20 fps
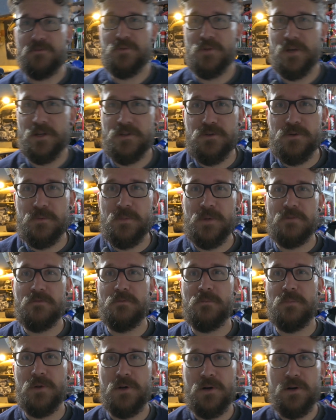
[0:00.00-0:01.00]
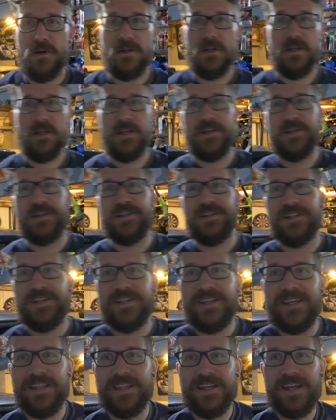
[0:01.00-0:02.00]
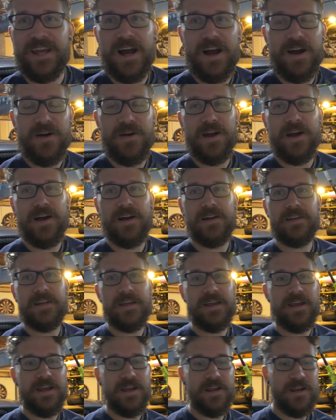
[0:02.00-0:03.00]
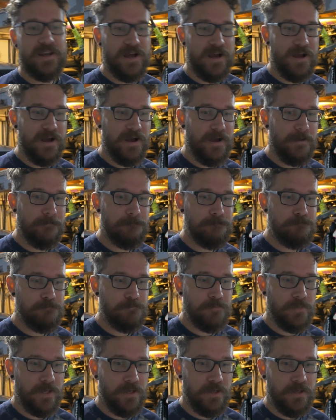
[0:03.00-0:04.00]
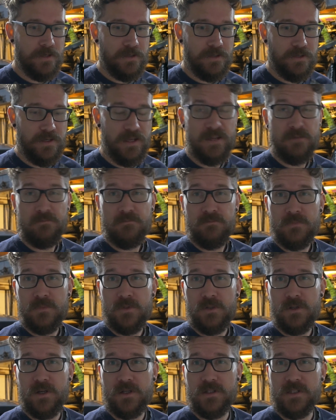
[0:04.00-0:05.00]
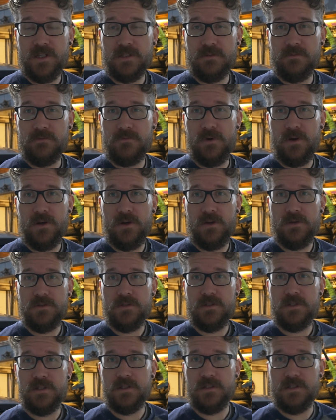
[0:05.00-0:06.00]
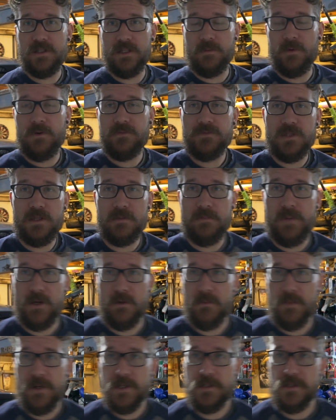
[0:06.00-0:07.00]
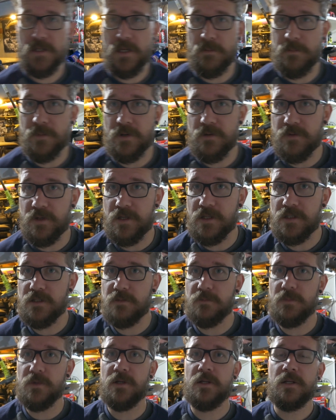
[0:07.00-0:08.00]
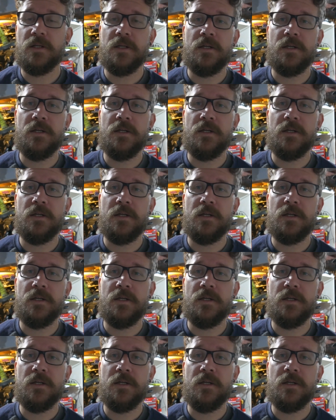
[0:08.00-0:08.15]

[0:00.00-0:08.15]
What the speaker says: Thought I'd do a bit of a vlog, get the car out, and yeah, got to take some photos to send them off to the panel beaters, get a bit of an estimate.